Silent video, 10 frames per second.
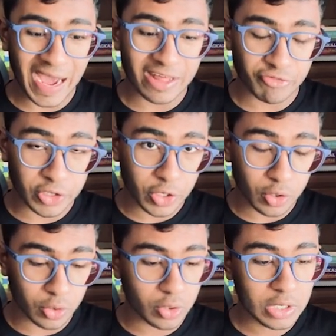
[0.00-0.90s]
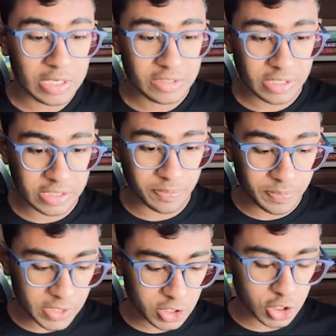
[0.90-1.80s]
as we know that the
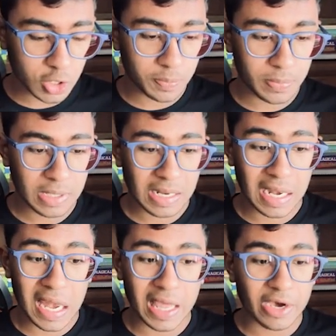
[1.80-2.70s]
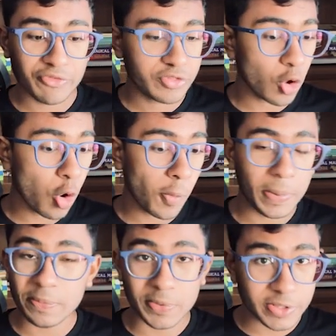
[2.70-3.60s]
bishop loves
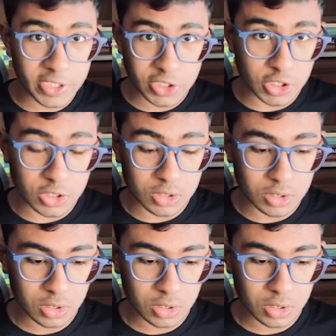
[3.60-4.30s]
open possession,